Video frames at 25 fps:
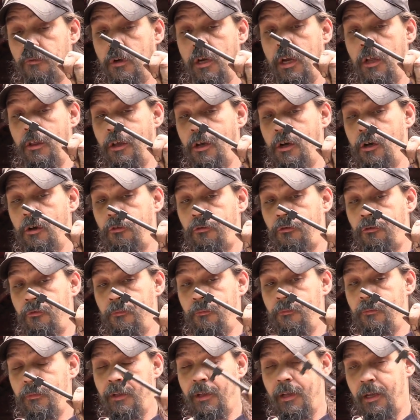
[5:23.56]
one of those
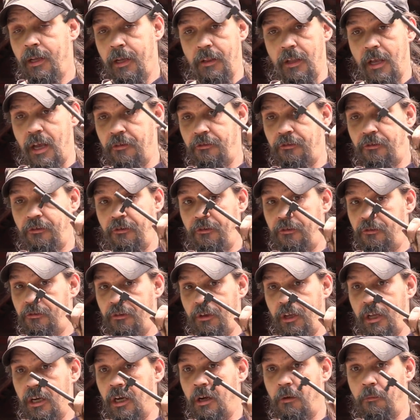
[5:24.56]
unless,
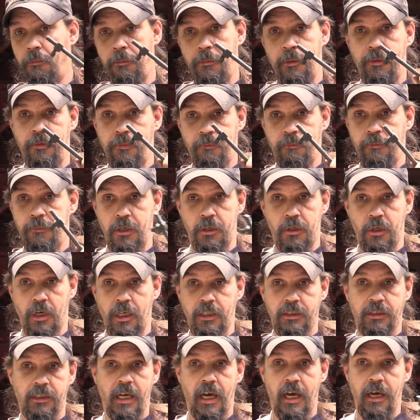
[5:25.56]
you know, the
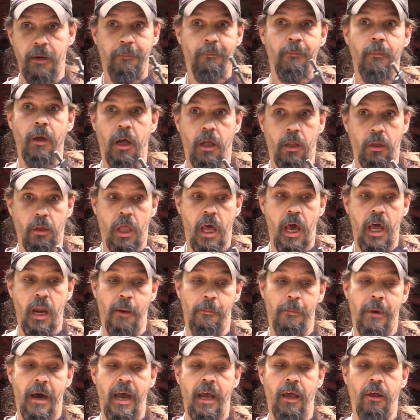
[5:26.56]
truck's got a lot
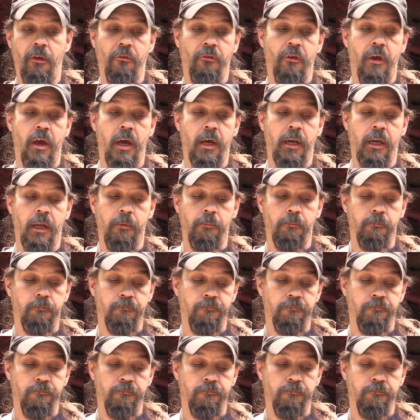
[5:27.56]
of miles on it.